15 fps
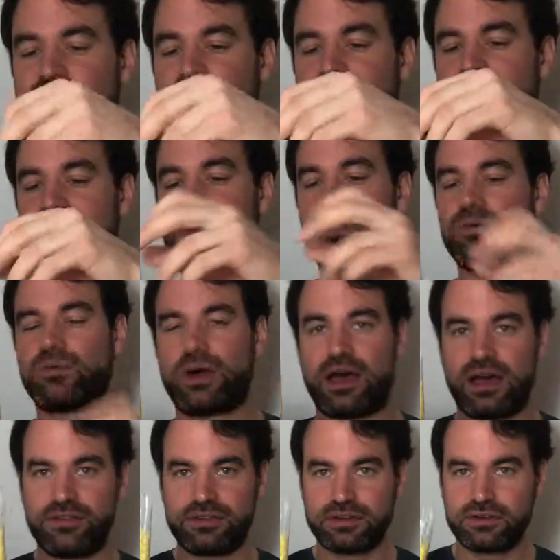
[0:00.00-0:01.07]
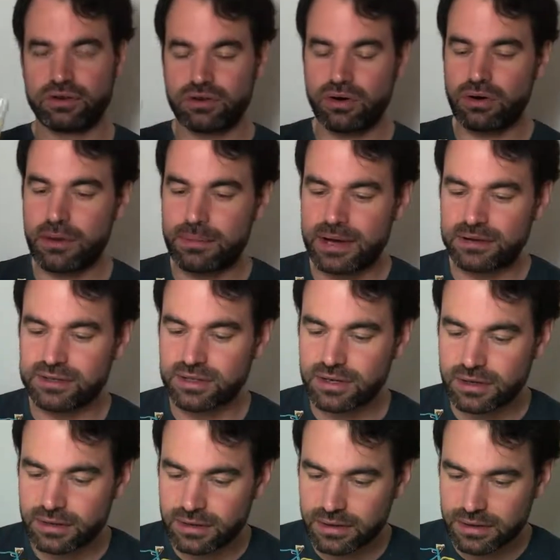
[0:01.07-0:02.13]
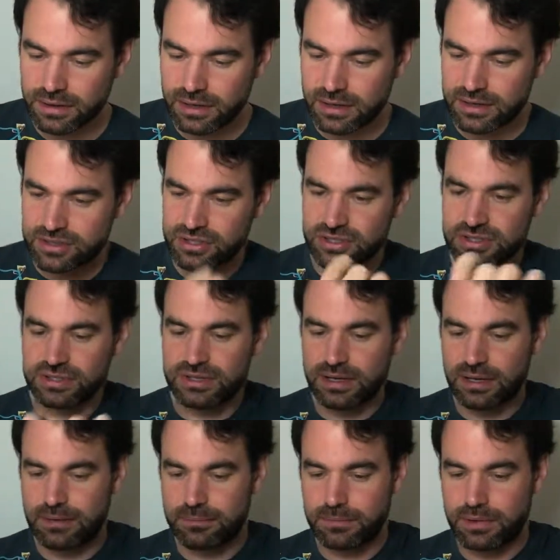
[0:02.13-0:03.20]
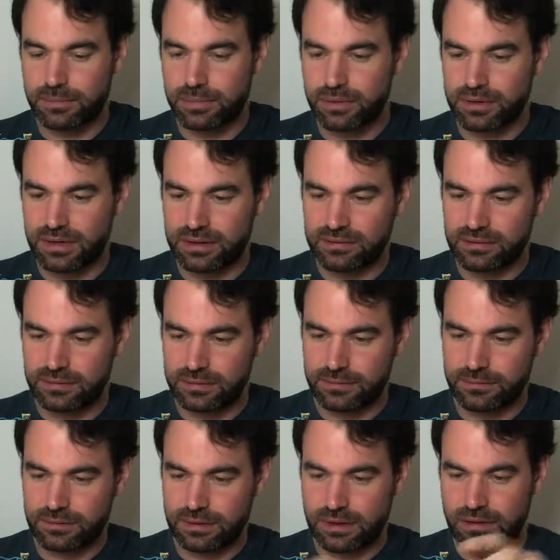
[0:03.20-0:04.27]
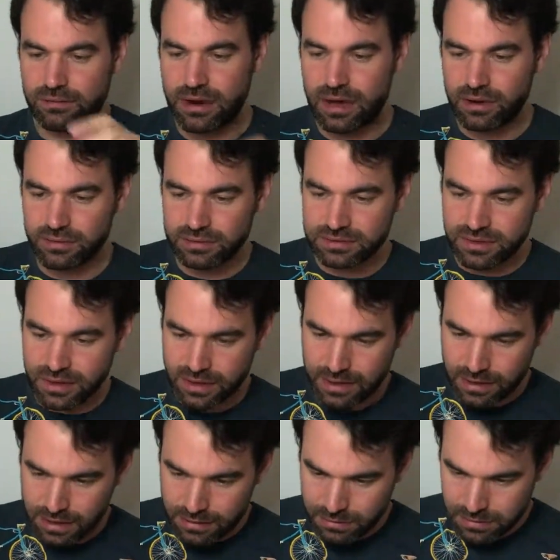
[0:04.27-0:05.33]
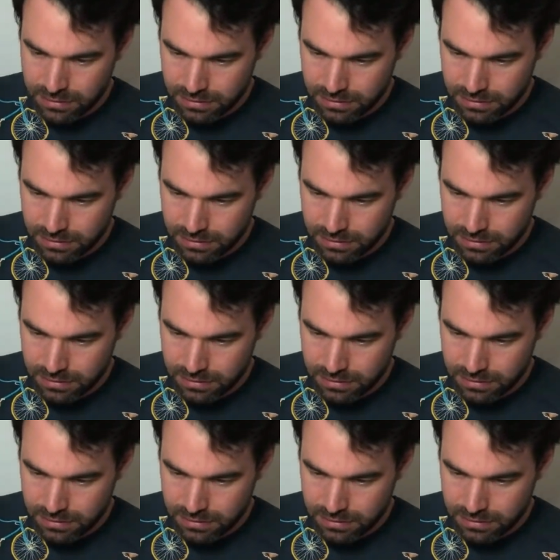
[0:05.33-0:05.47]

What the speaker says: So I have the cocoa butter. I just put it around, I